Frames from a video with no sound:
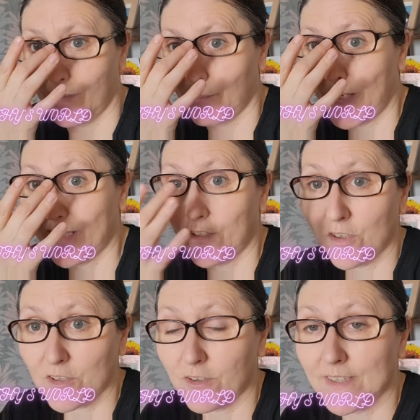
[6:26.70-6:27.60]
My
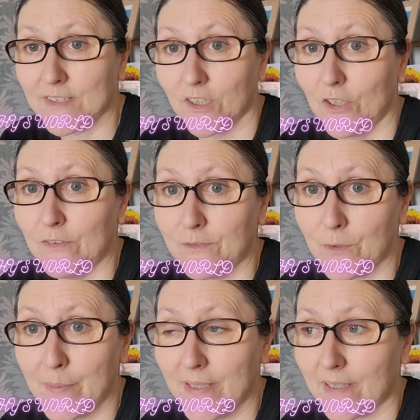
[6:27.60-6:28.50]
God, Chris, learn
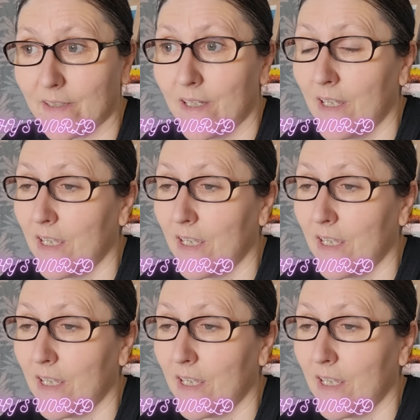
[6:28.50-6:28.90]
from it.